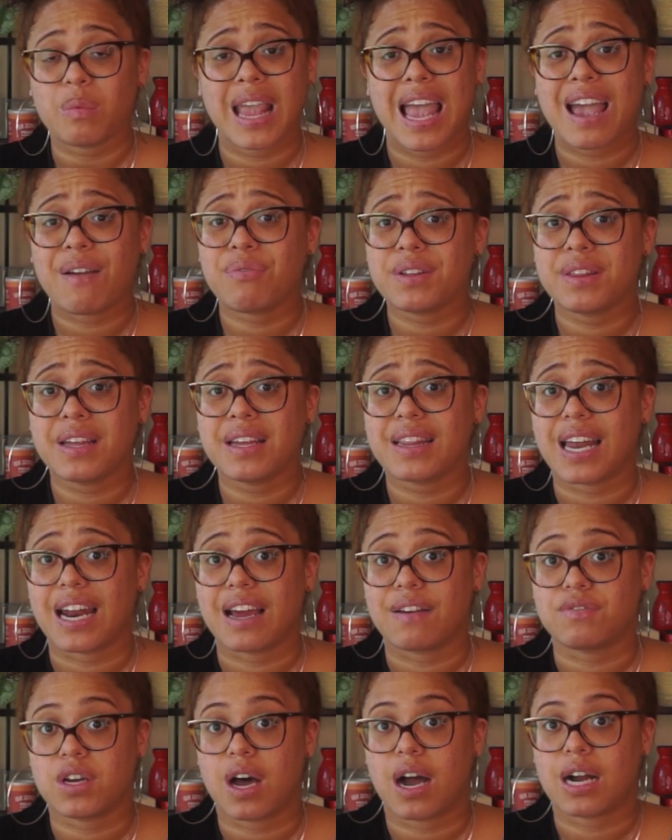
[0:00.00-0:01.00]
Everything that
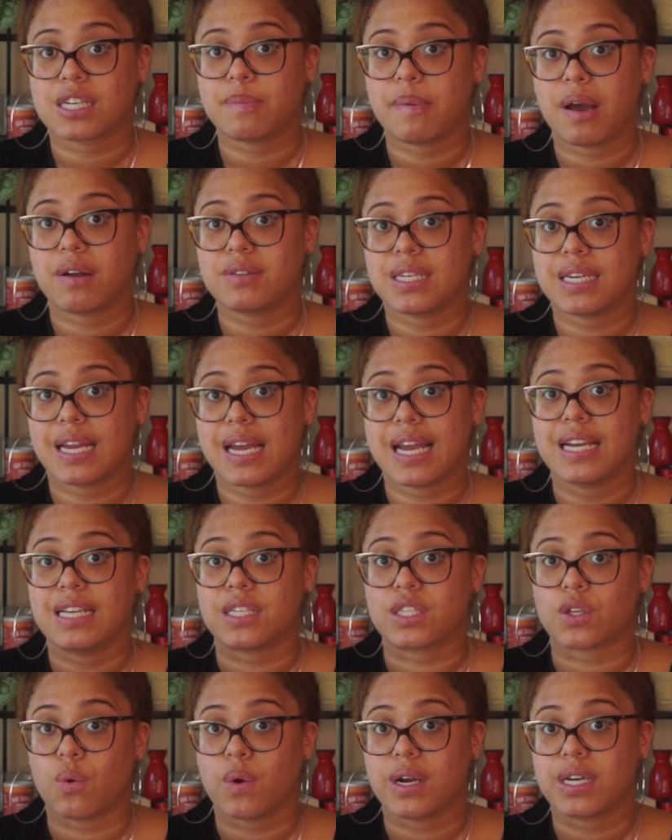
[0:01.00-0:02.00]
I've talked about today
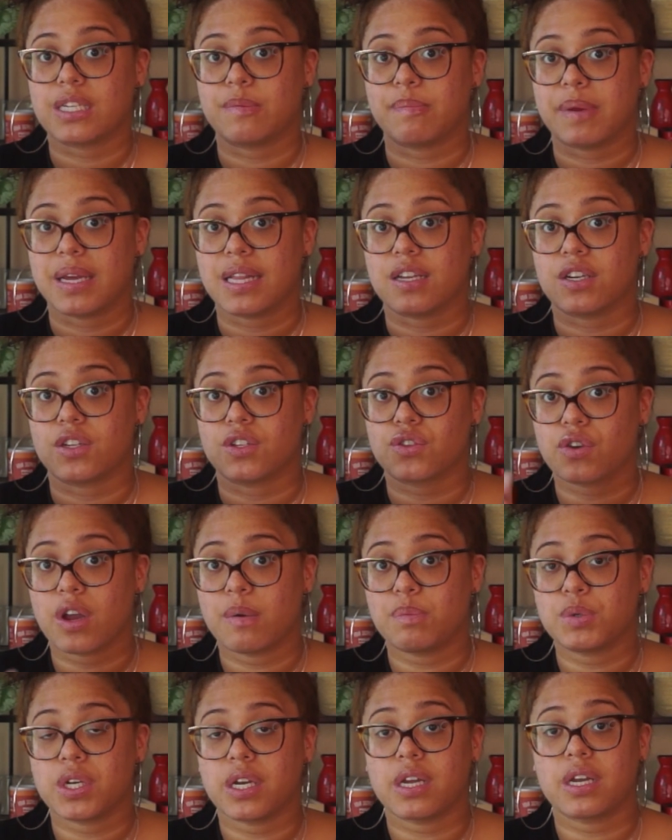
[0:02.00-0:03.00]
is going to be in the
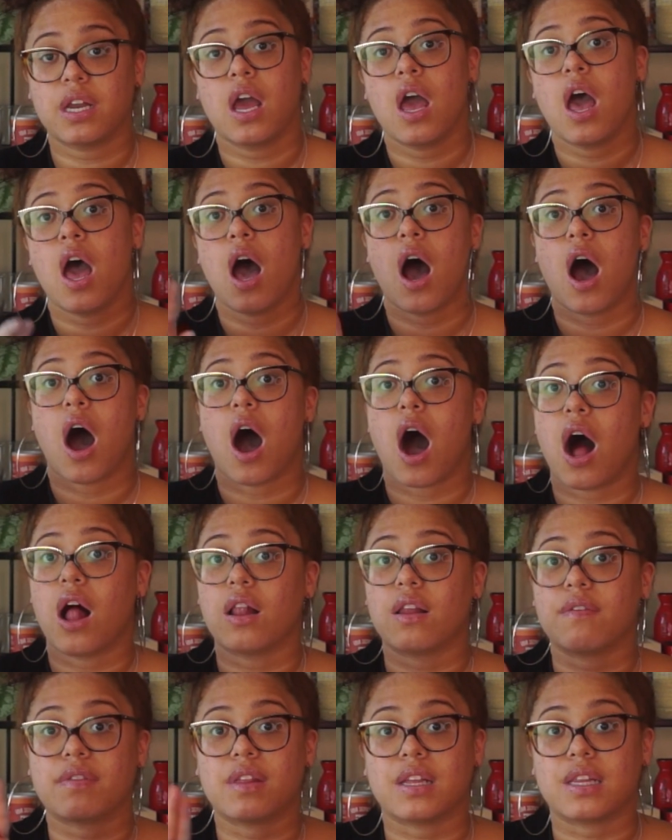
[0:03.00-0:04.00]
description.
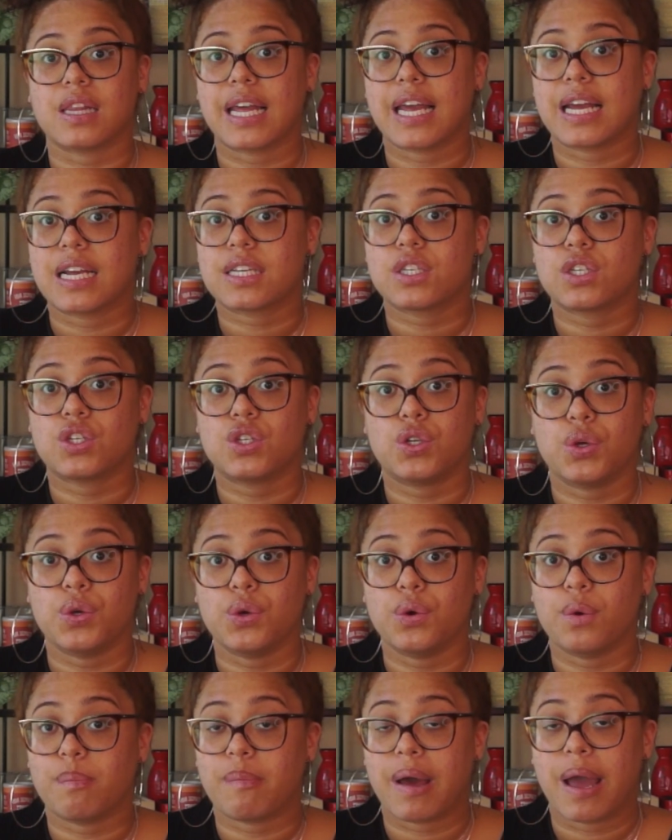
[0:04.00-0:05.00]
All of the links
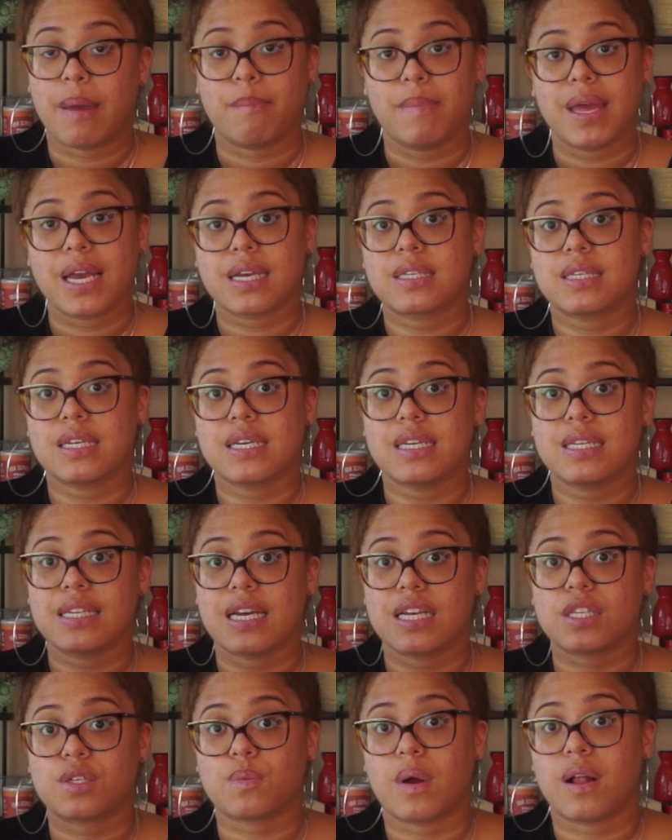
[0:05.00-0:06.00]
to my mixes,
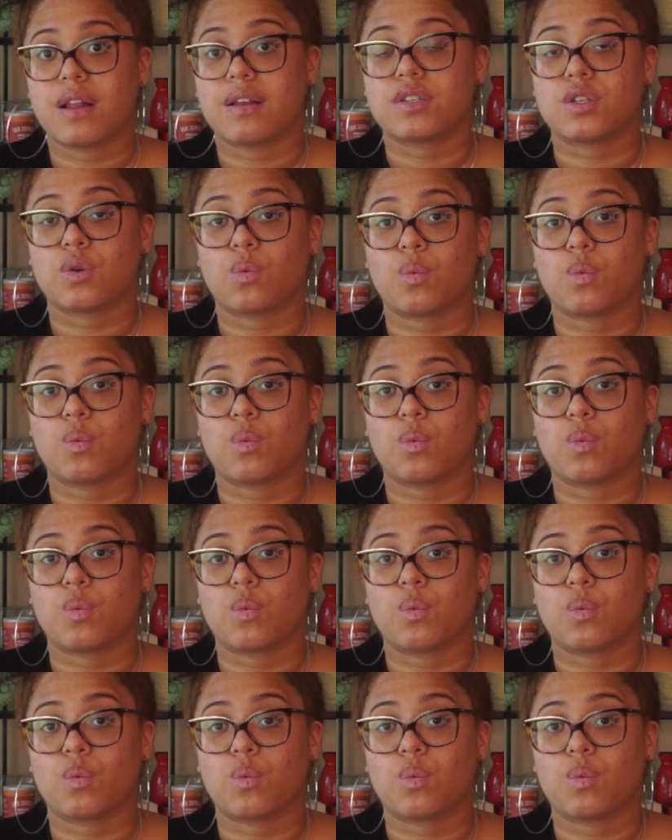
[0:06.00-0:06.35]
as well as the